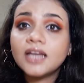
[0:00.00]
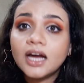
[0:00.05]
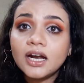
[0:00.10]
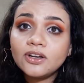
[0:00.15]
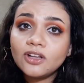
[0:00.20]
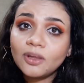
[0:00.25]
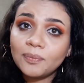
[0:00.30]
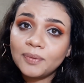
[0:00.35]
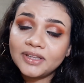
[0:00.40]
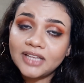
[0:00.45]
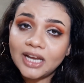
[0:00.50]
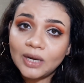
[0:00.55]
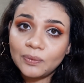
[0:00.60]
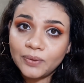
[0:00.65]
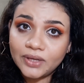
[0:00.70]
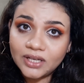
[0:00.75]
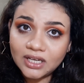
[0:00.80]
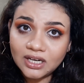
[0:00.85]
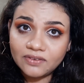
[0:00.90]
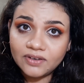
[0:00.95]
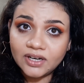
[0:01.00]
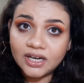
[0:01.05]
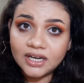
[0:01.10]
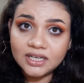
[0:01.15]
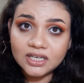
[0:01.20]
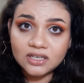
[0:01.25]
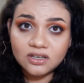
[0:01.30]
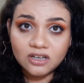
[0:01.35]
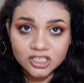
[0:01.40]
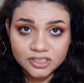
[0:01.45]
The third topic that we
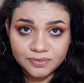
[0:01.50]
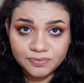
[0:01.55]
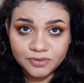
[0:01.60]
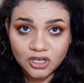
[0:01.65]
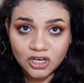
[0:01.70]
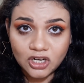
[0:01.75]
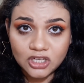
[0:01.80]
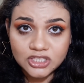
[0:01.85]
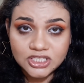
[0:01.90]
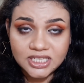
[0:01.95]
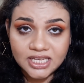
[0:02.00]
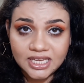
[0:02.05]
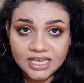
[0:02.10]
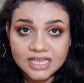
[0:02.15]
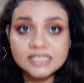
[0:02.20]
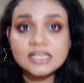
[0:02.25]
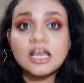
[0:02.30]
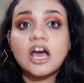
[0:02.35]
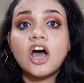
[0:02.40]
cover under cosmetology